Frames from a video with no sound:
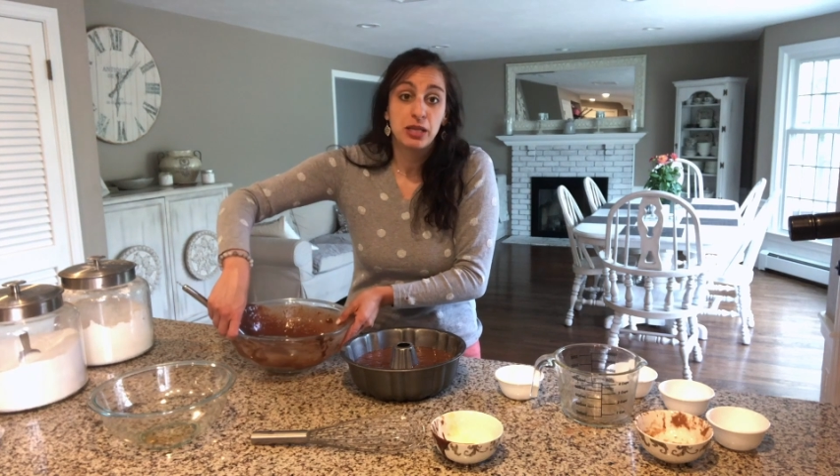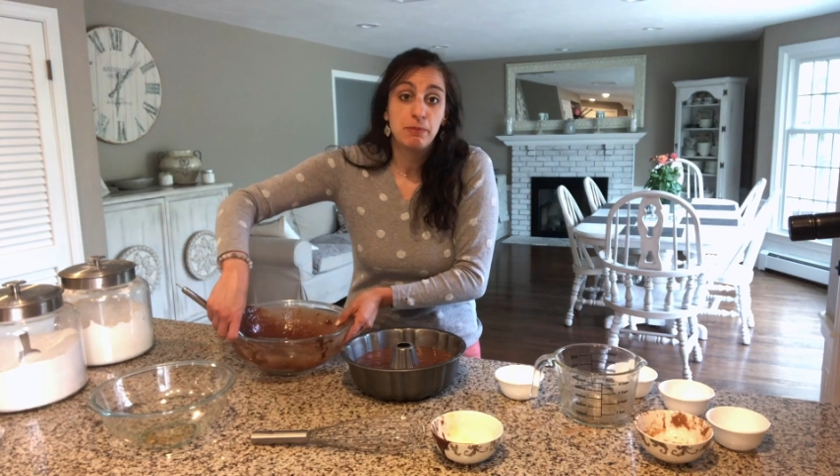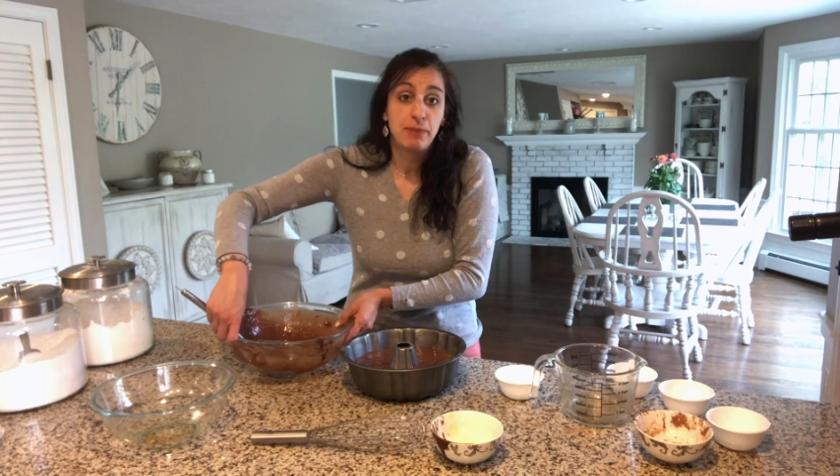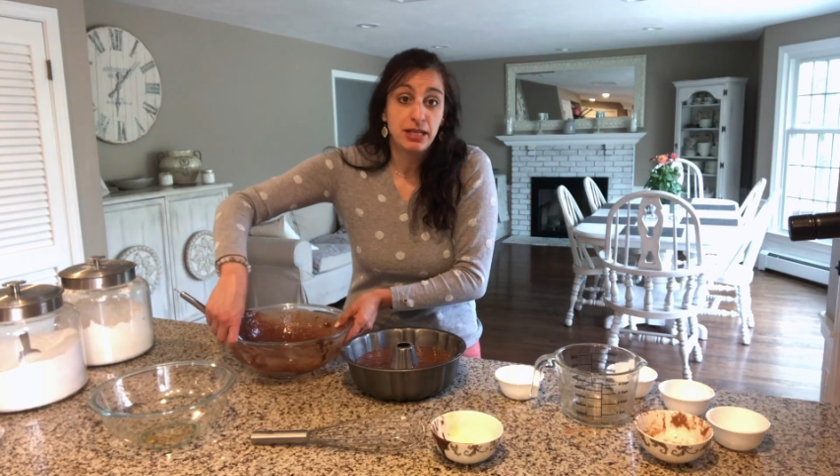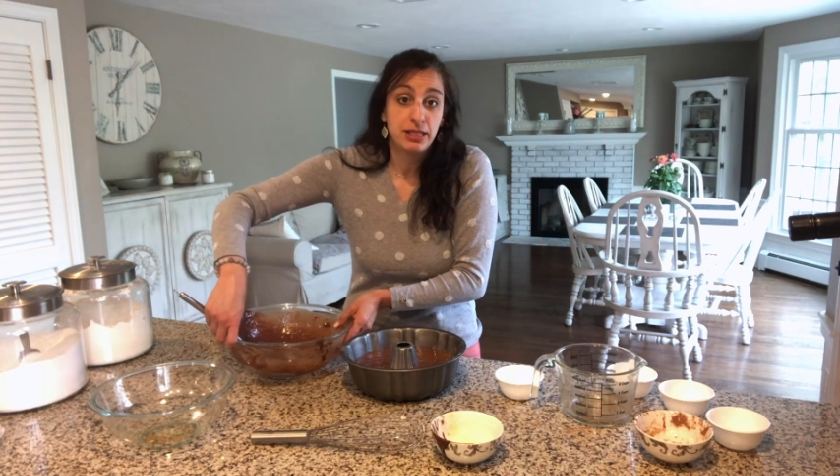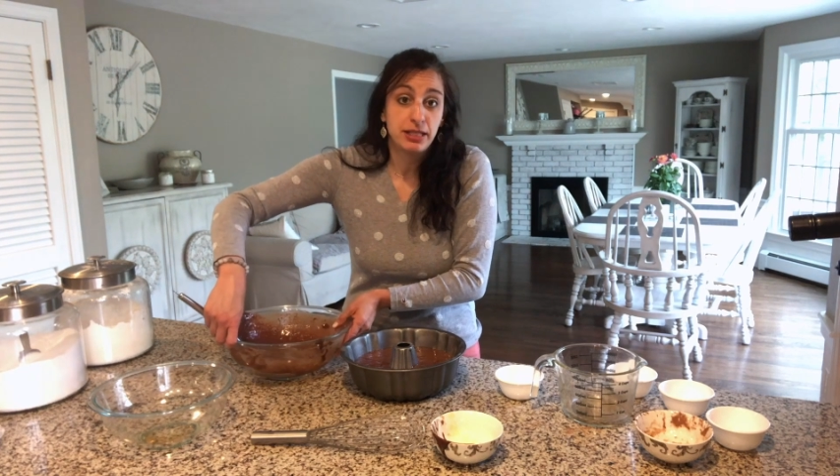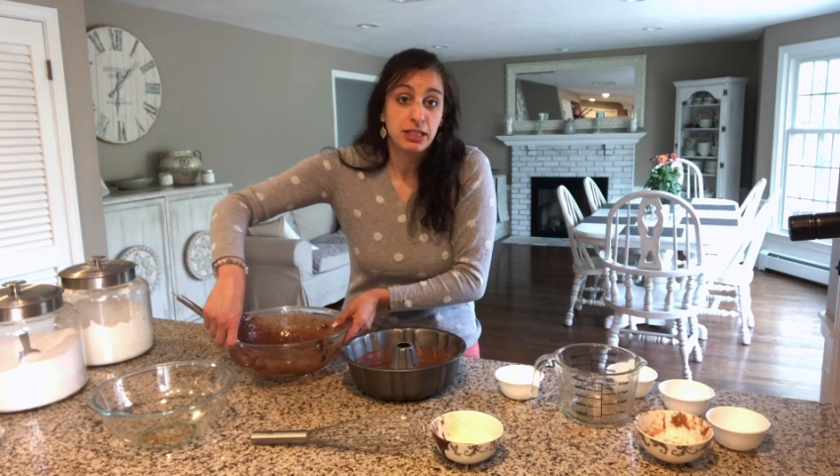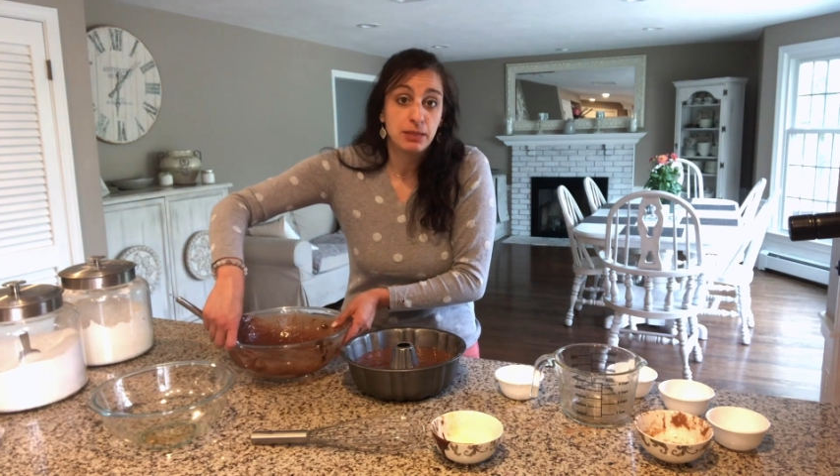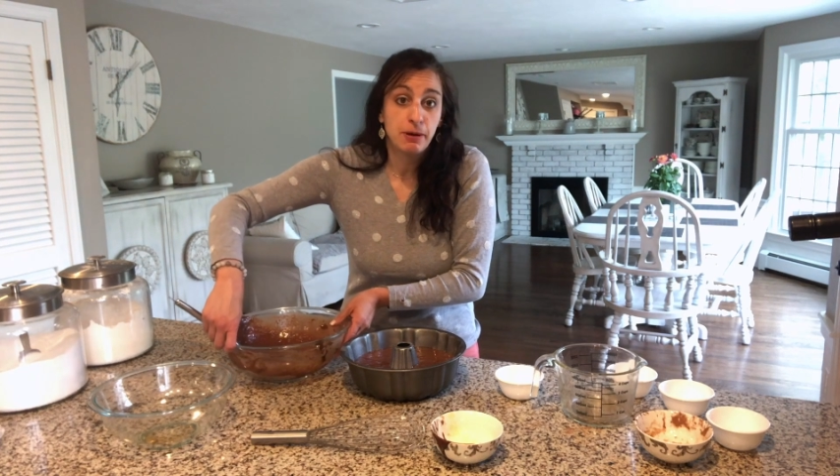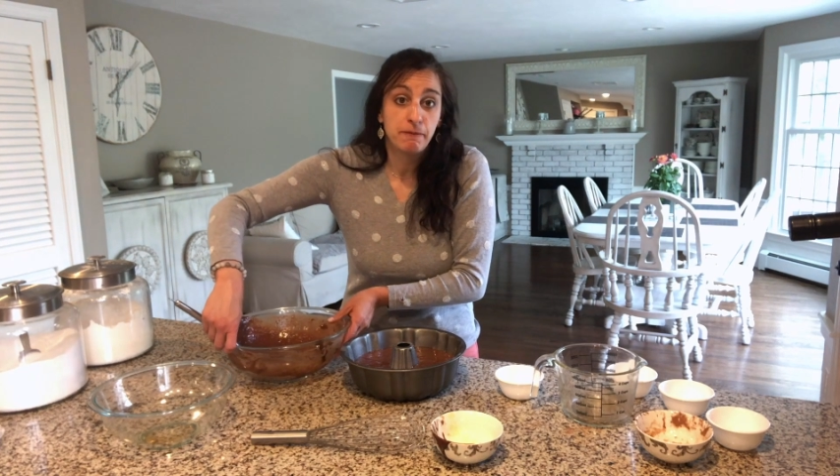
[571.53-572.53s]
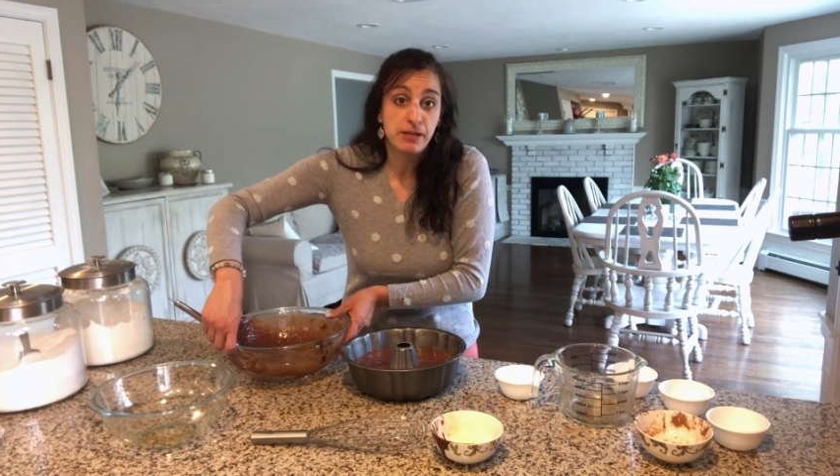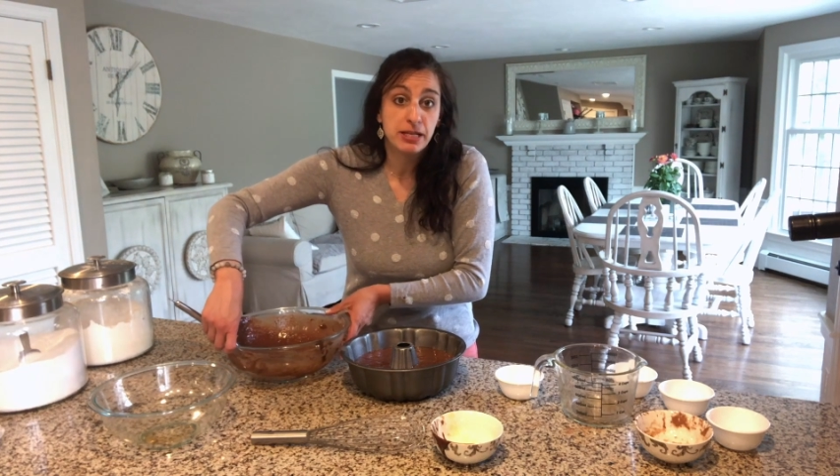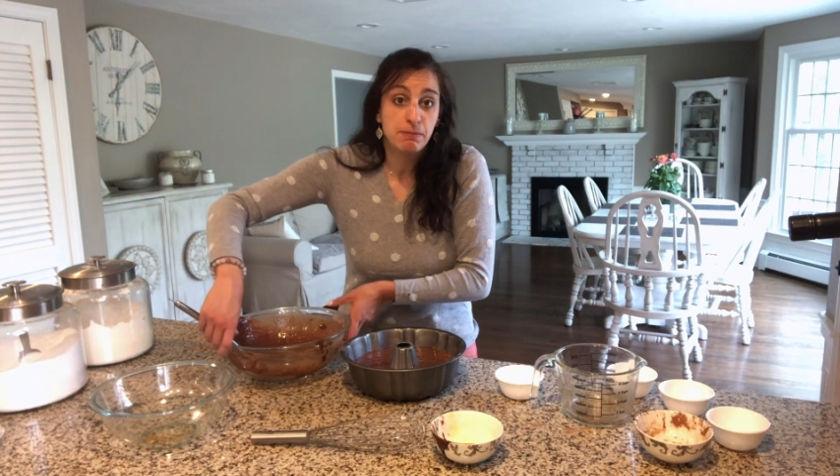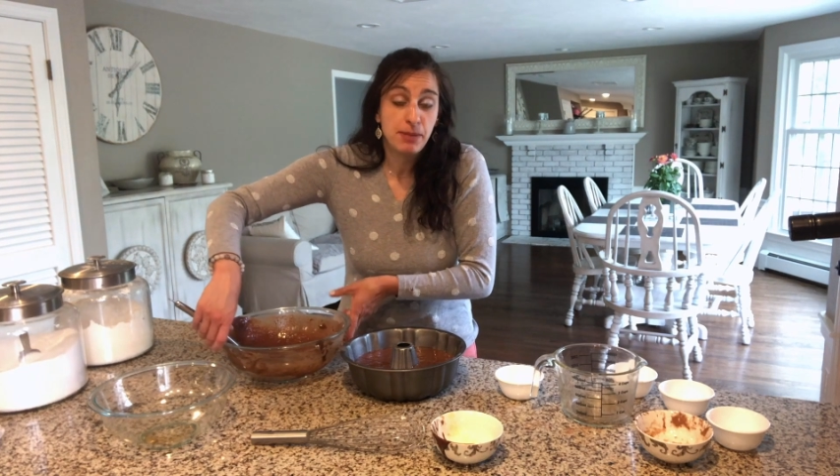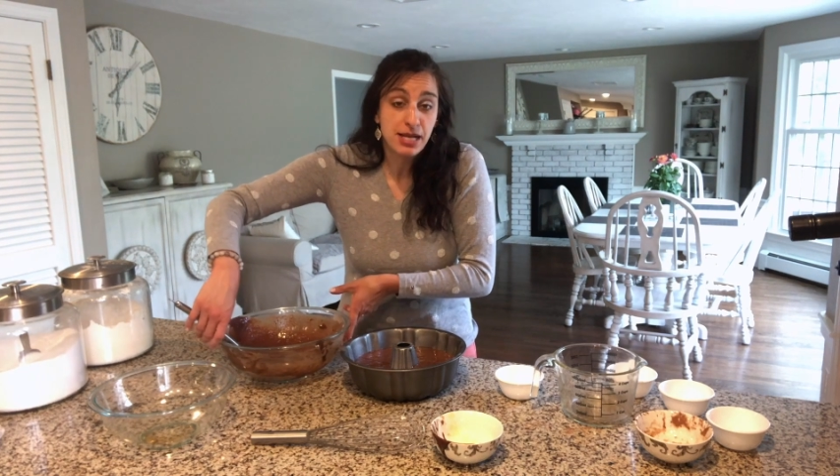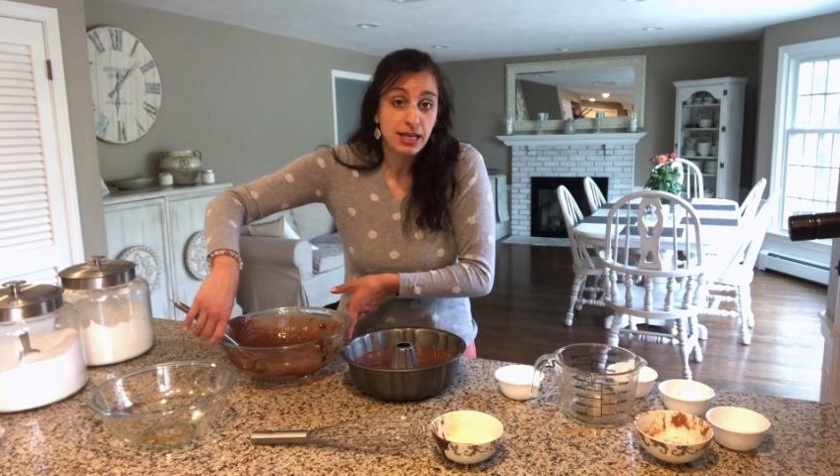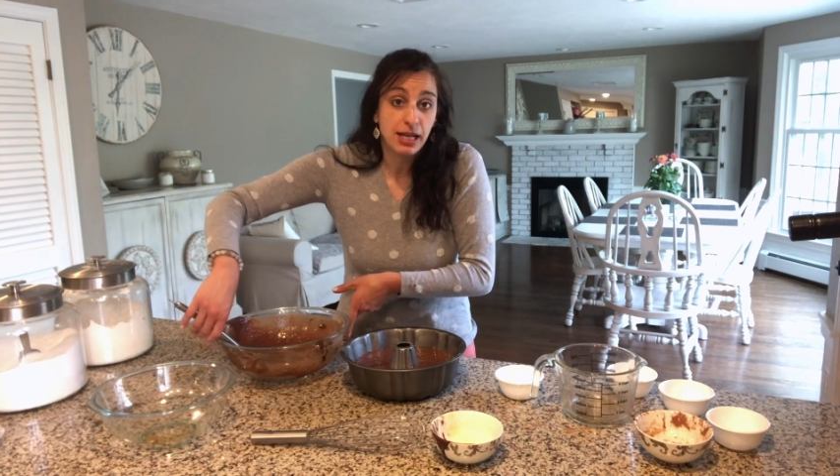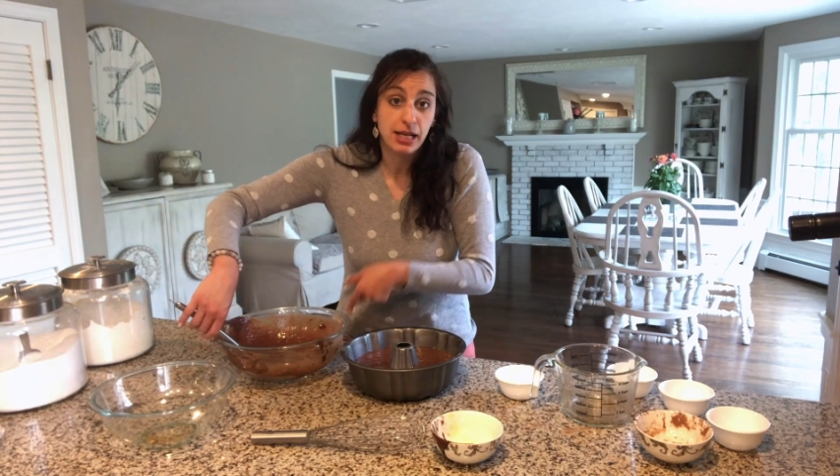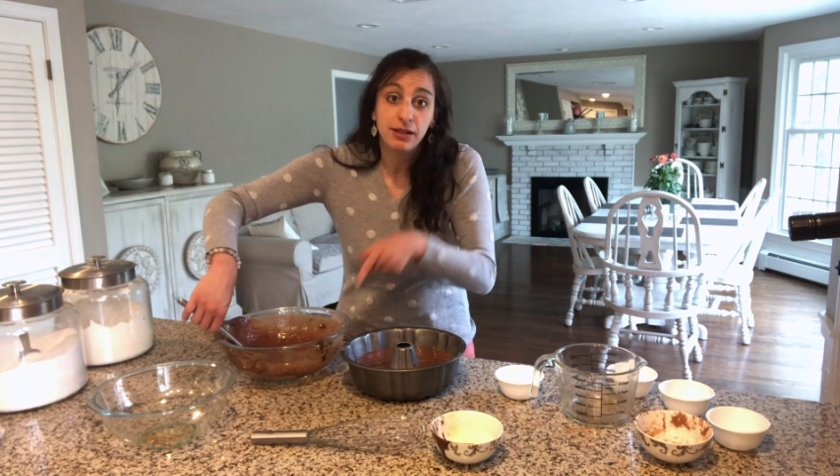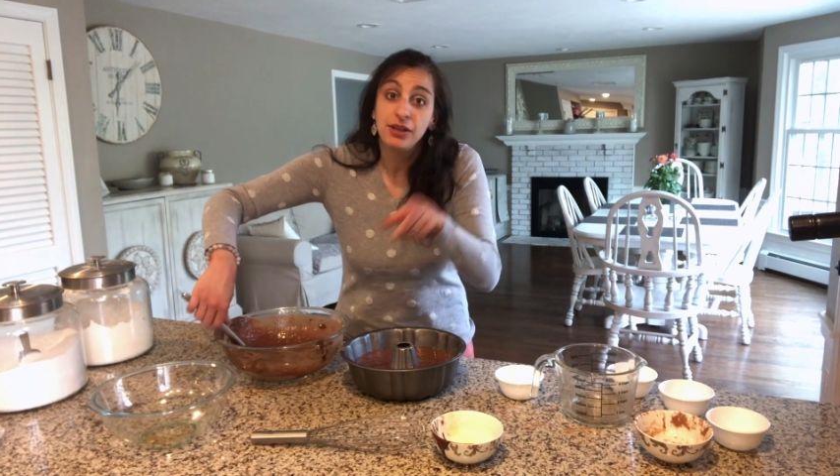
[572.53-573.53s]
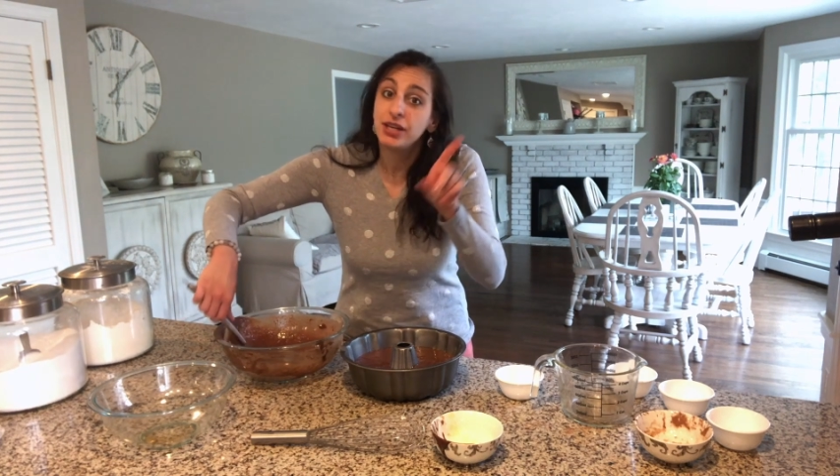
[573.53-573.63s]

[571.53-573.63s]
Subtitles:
the best things about vegan baking